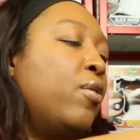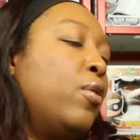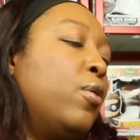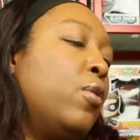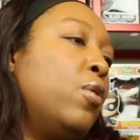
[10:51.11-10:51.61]

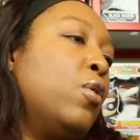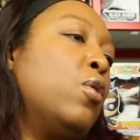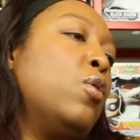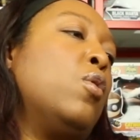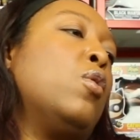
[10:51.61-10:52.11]

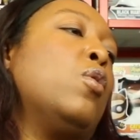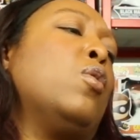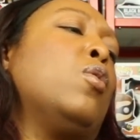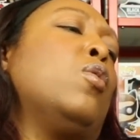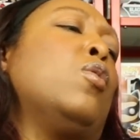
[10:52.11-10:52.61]

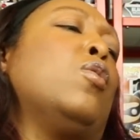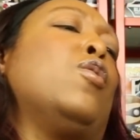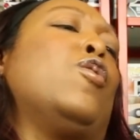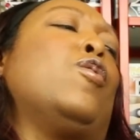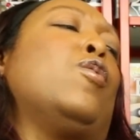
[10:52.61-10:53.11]

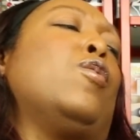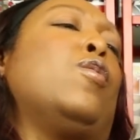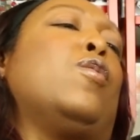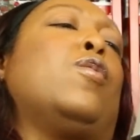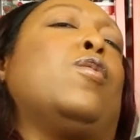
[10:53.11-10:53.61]

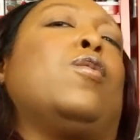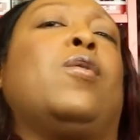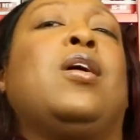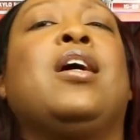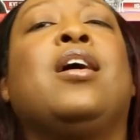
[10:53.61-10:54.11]

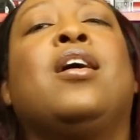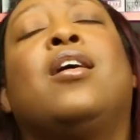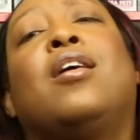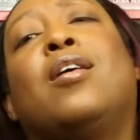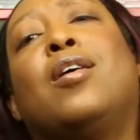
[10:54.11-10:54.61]

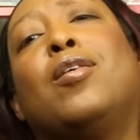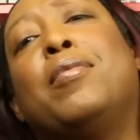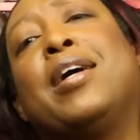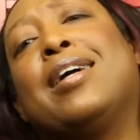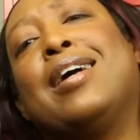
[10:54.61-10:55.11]
oh my